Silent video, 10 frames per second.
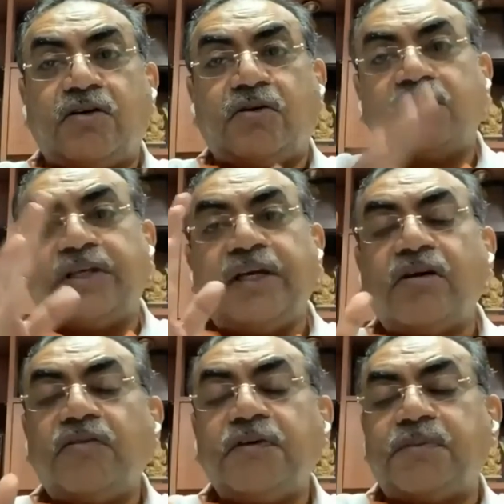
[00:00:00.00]
Now,
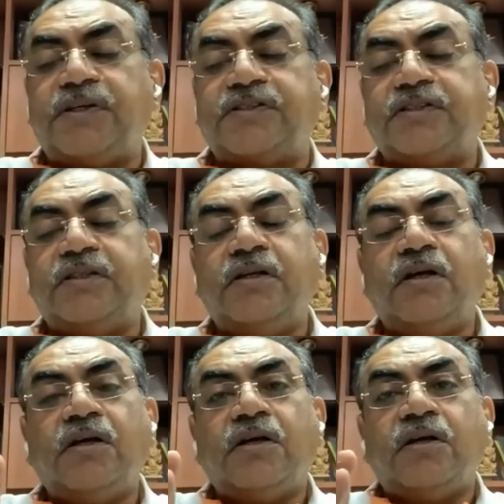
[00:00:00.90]
think of a person
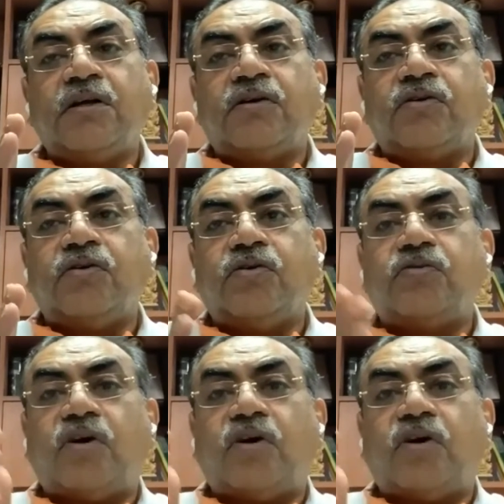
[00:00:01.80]
who